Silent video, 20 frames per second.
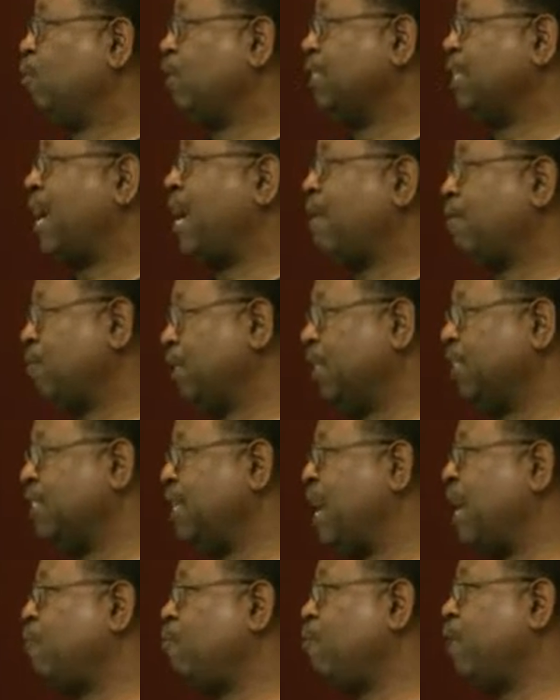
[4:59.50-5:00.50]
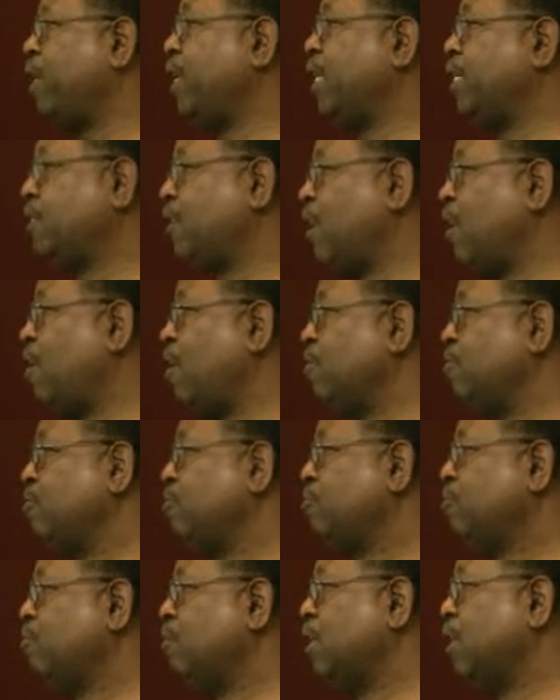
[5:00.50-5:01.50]
is not one that's
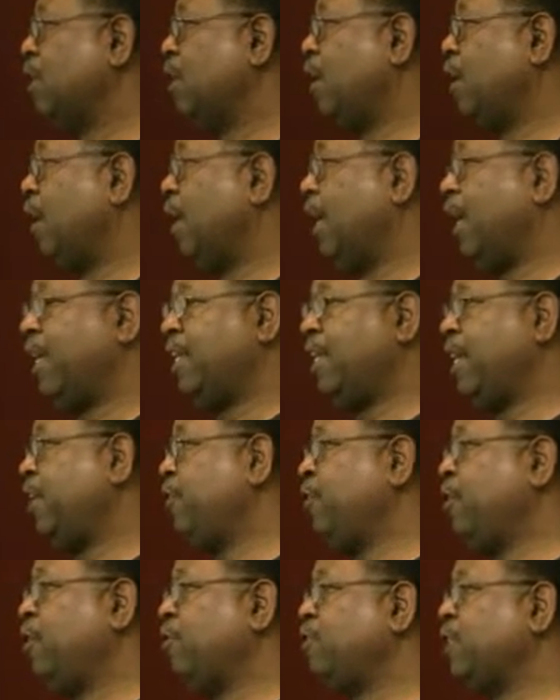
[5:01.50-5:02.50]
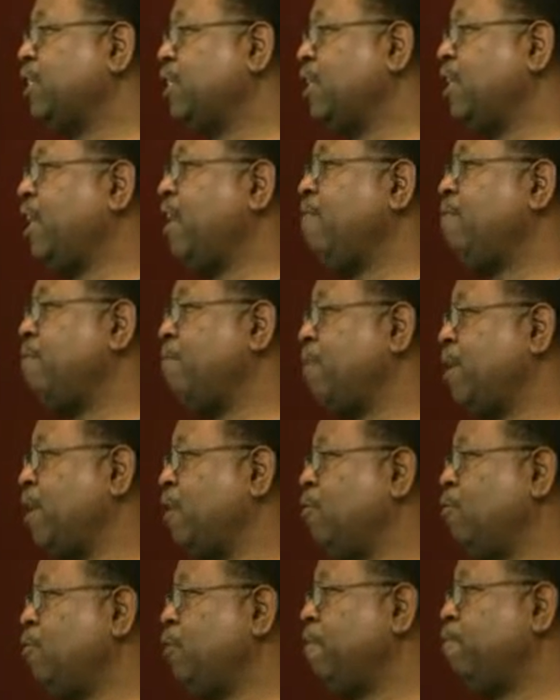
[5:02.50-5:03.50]
lost. And then you don't just leave him,
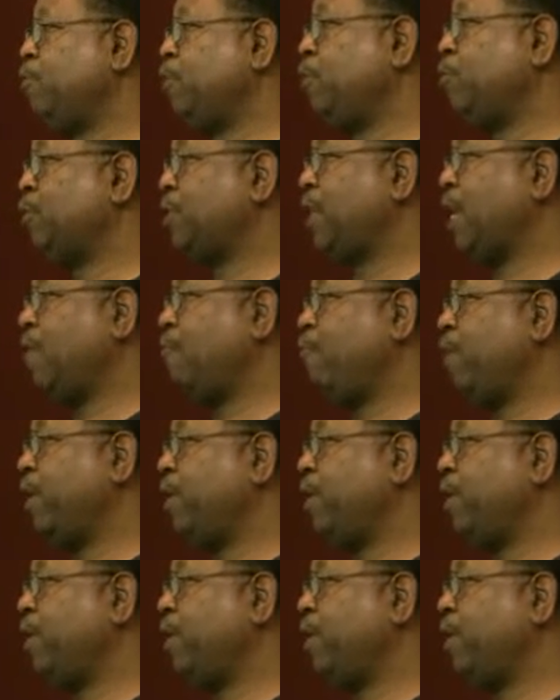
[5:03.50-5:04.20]
though. You stay